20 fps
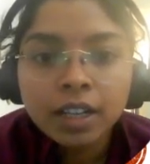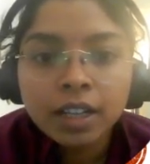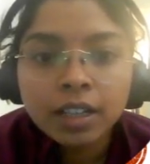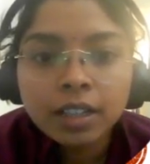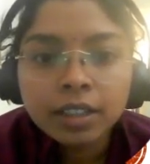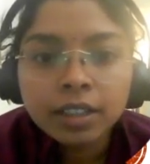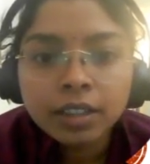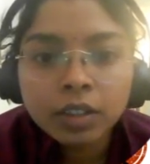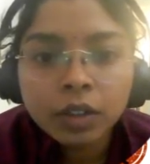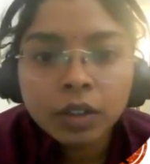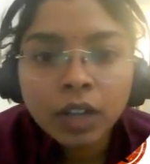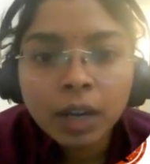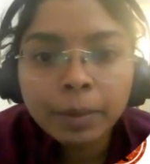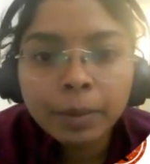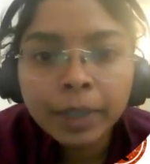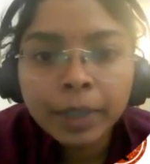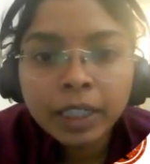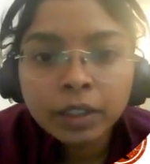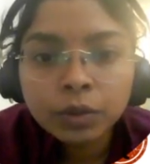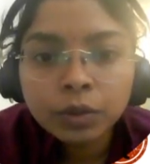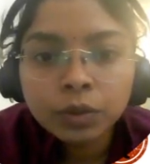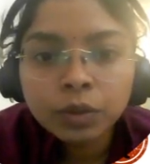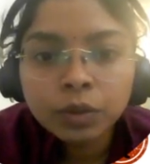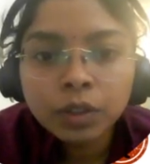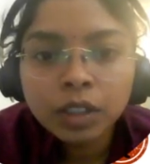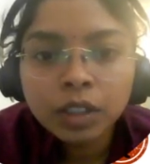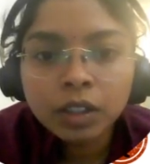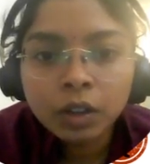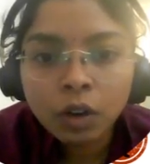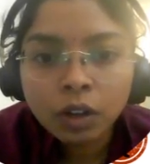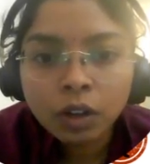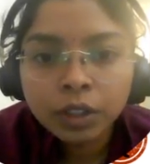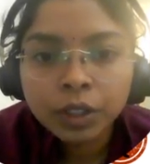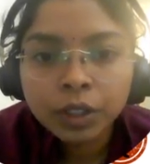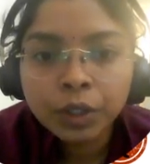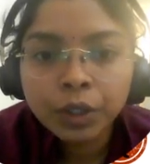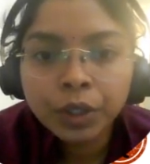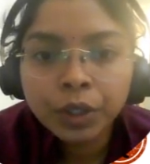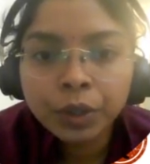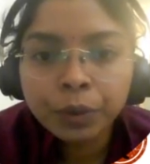So coming to clock
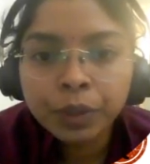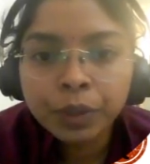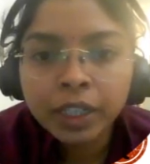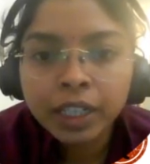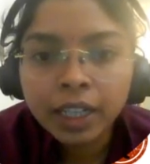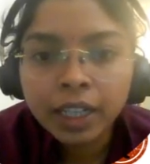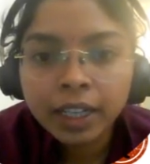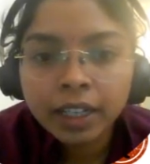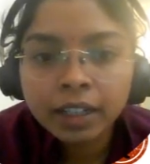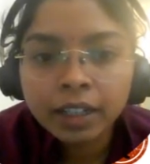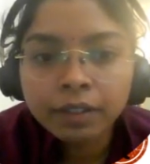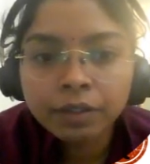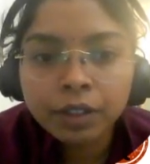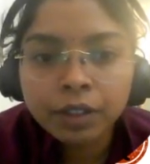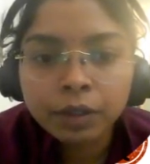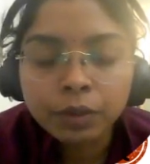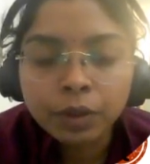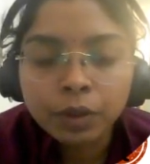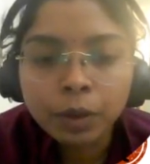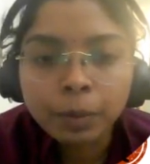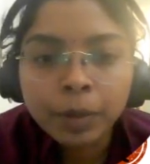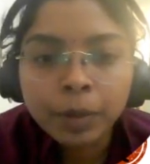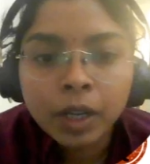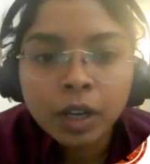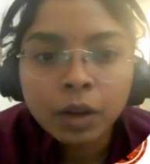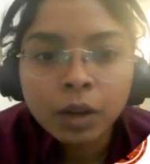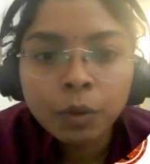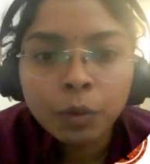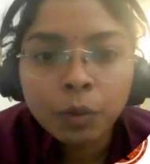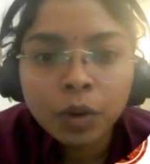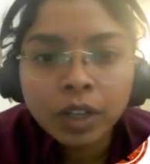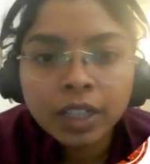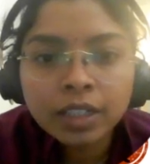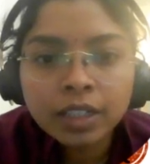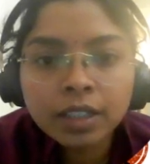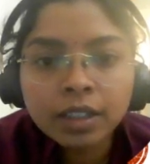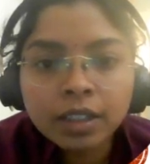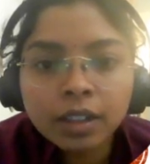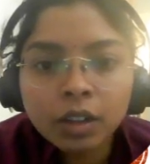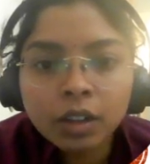to Q delay in a flip-flop. What
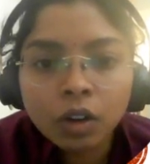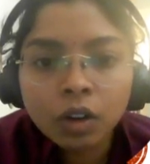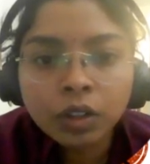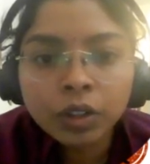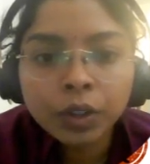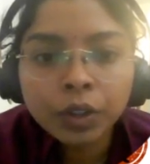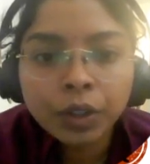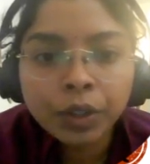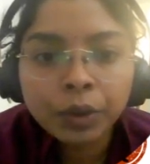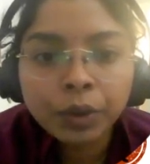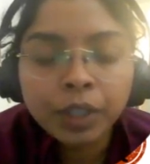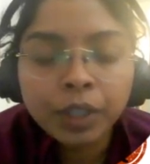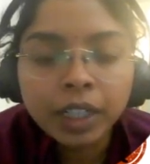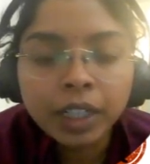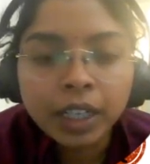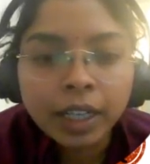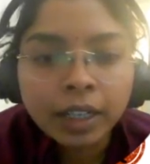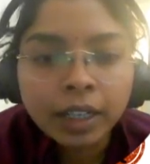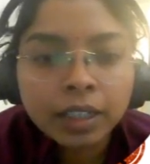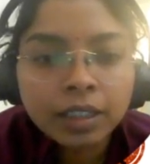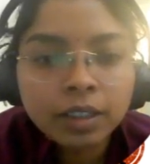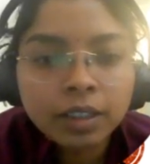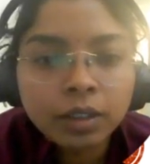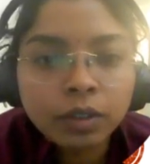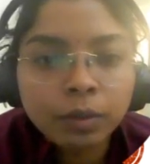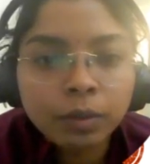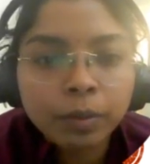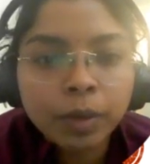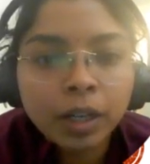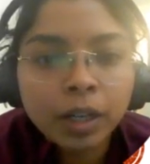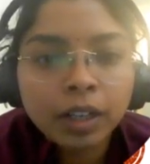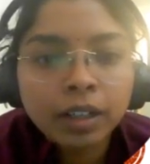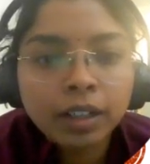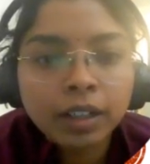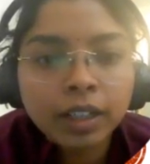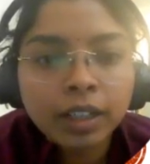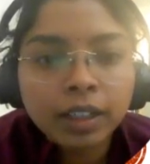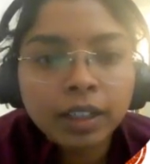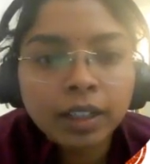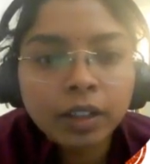is a clock to Q delay? So
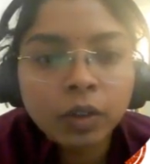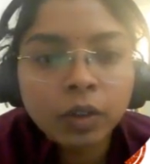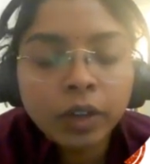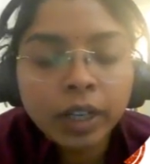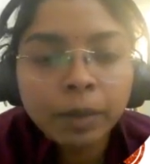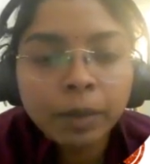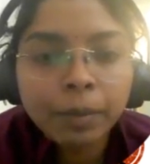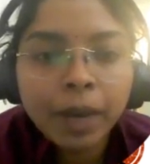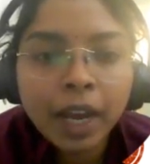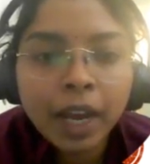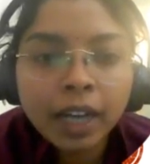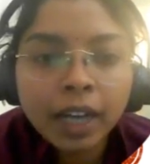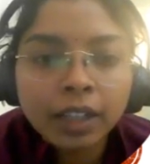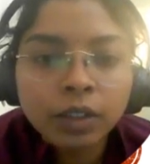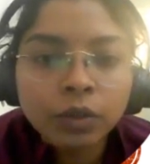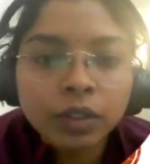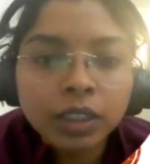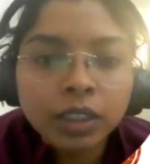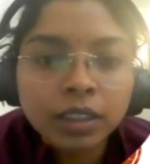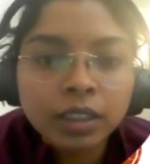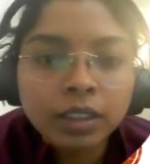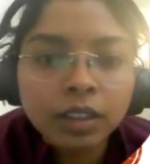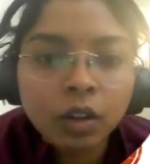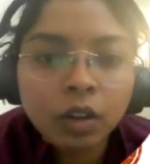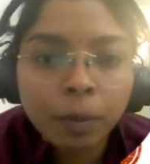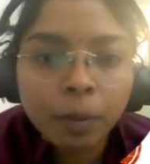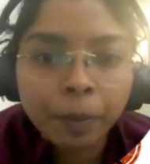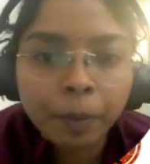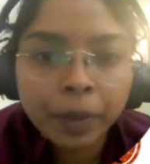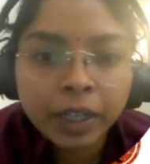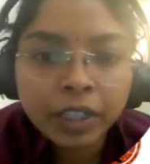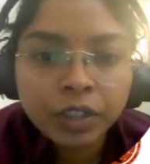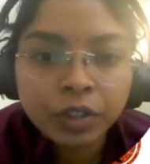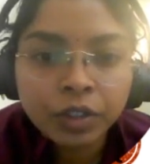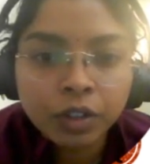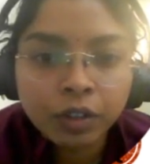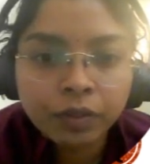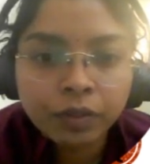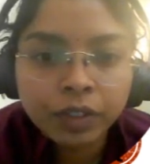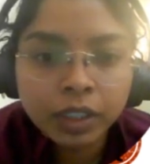going back to the
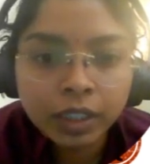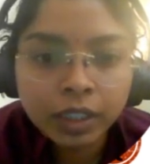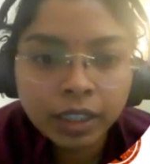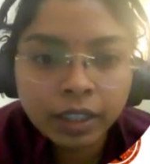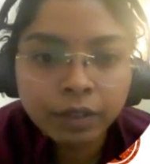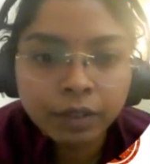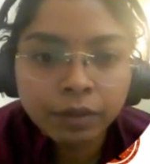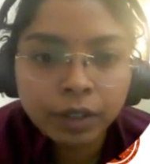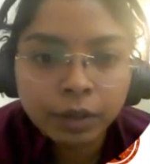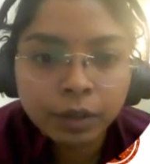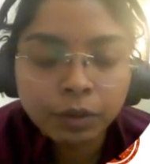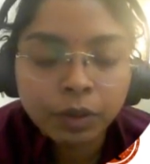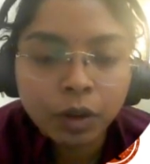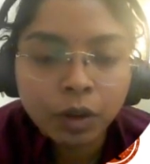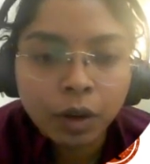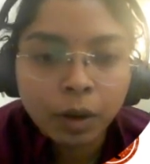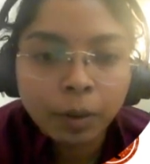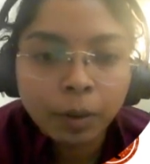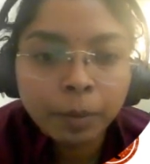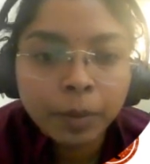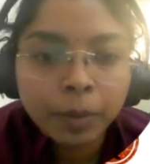operation of the D flip-flop,